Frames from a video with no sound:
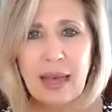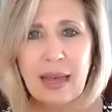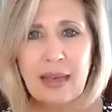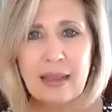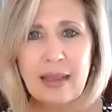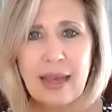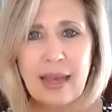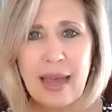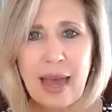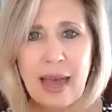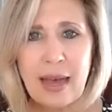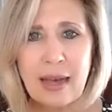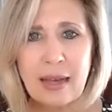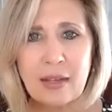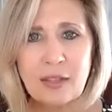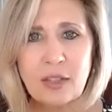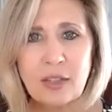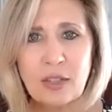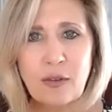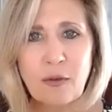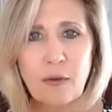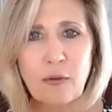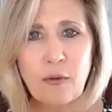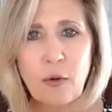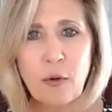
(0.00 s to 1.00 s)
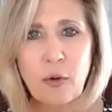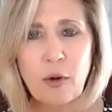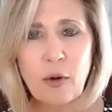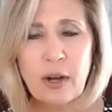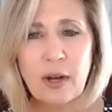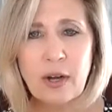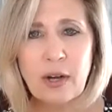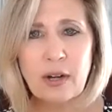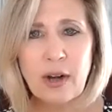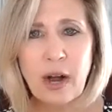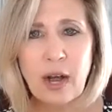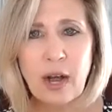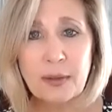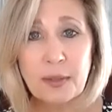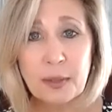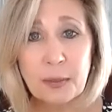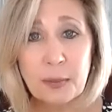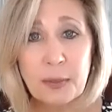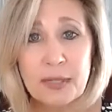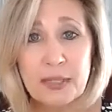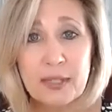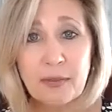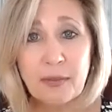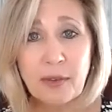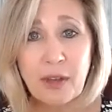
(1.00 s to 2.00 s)
and they ask for
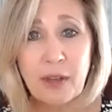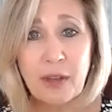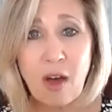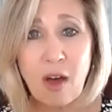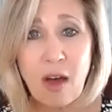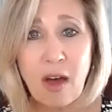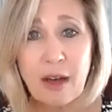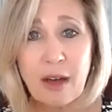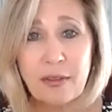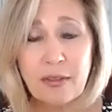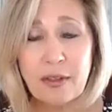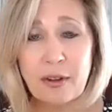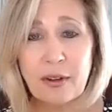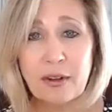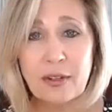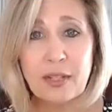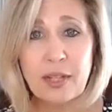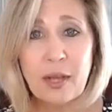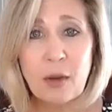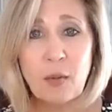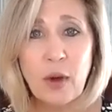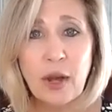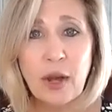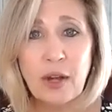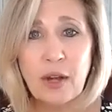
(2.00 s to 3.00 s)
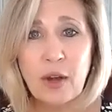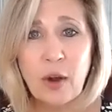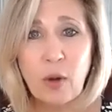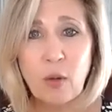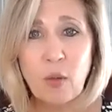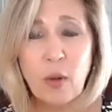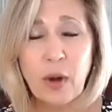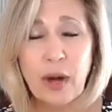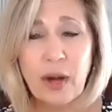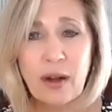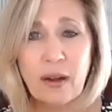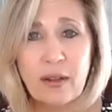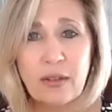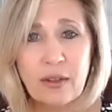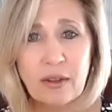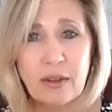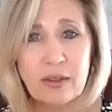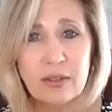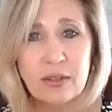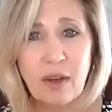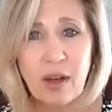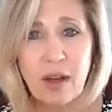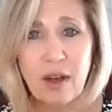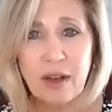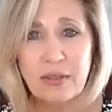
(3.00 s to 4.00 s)
specific authors. They want to know where
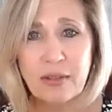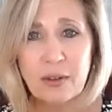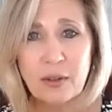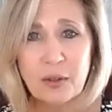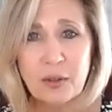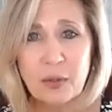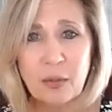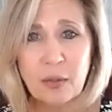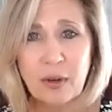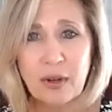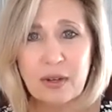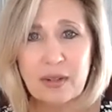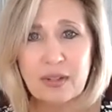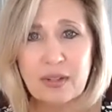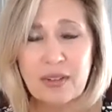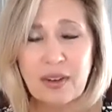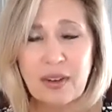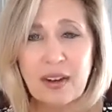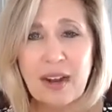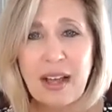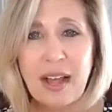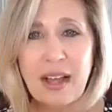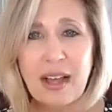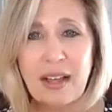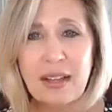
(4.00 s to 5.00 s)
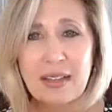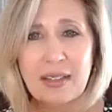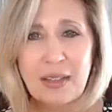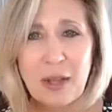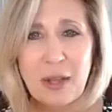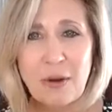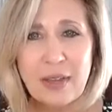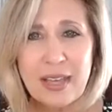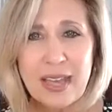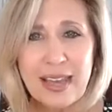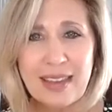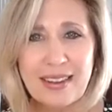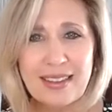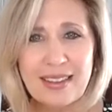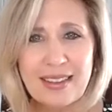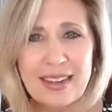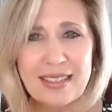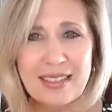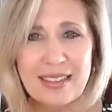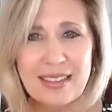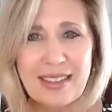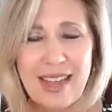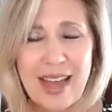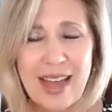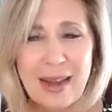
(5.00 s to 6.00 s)
those authors' books are located in
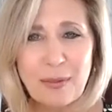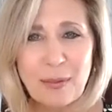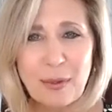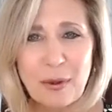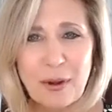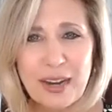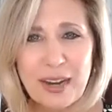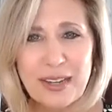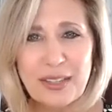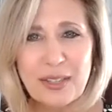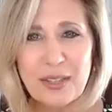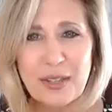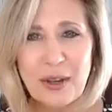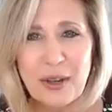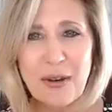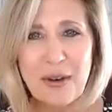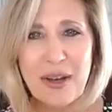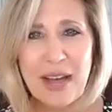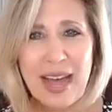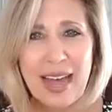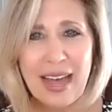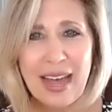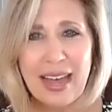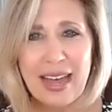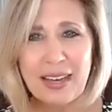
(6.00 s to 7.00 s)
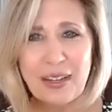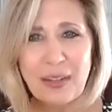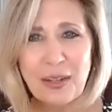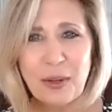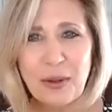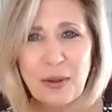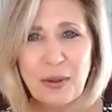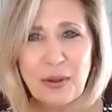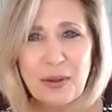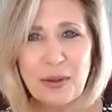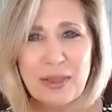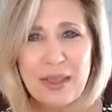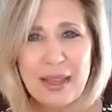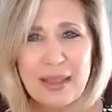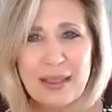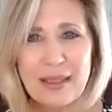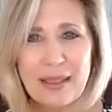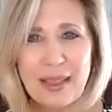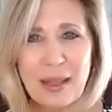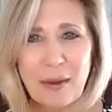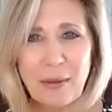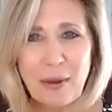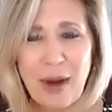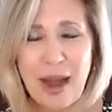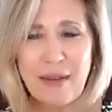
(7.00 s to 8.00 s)
the library. So I knew that
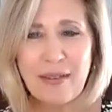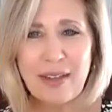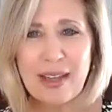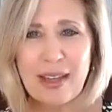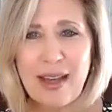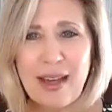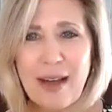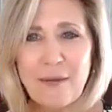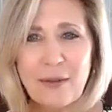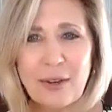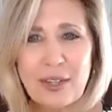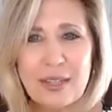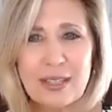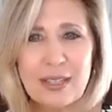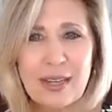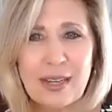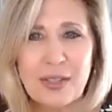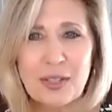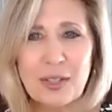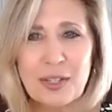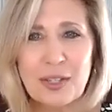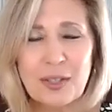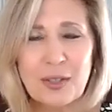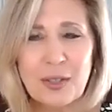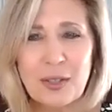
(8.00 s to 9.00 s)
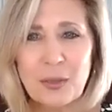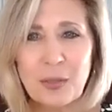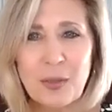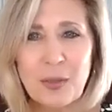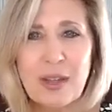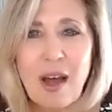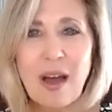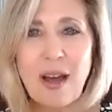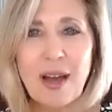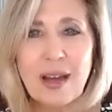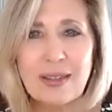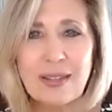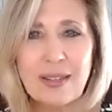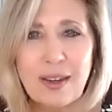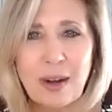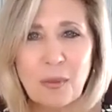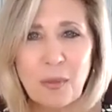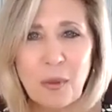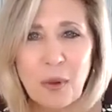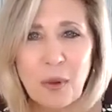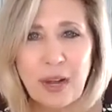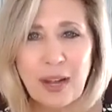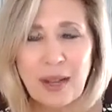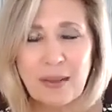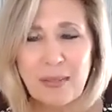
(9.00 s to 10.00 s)
they were having conversations beyond our
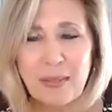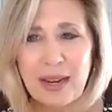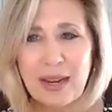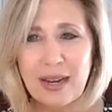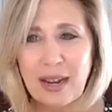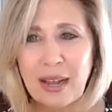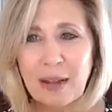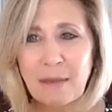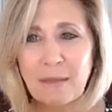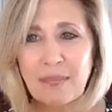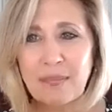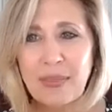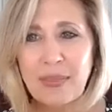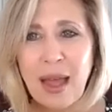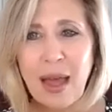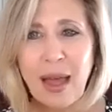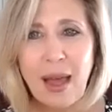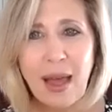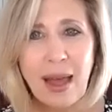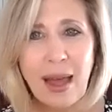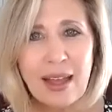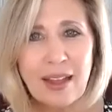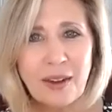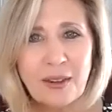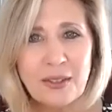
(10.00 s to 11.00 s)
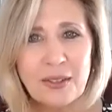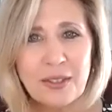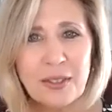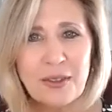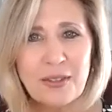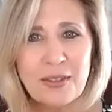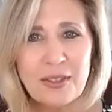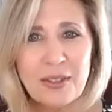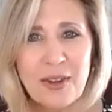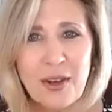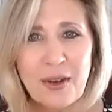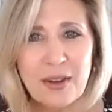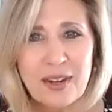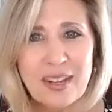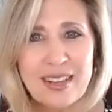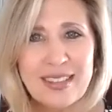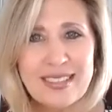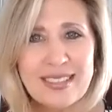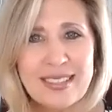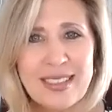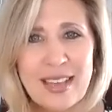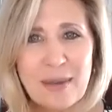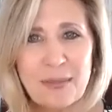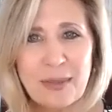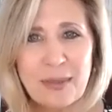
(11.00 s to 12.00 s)
morning meeting. I also
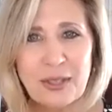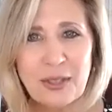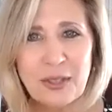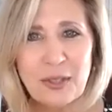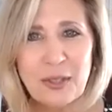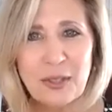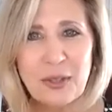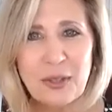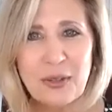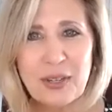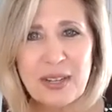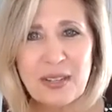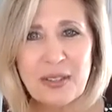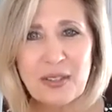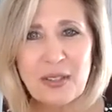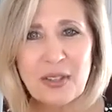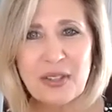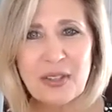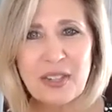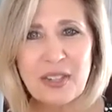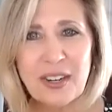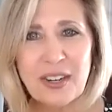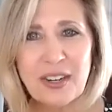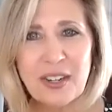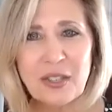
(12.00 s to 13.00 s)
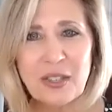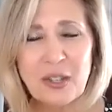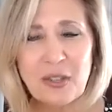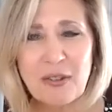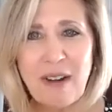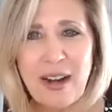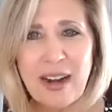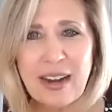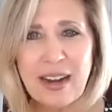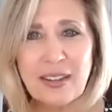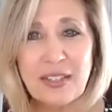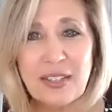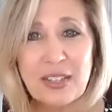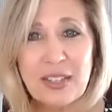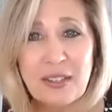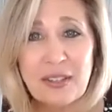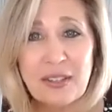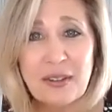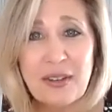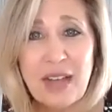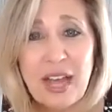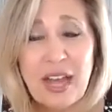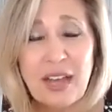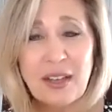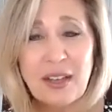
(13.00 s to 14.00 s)
noticed that my students started trying
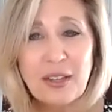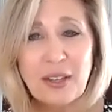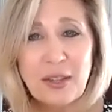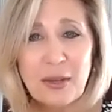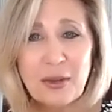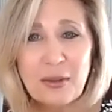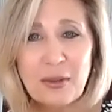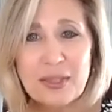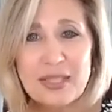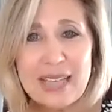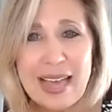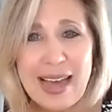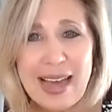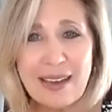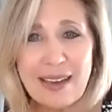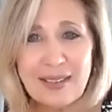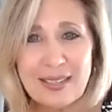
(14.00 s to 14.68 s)
to use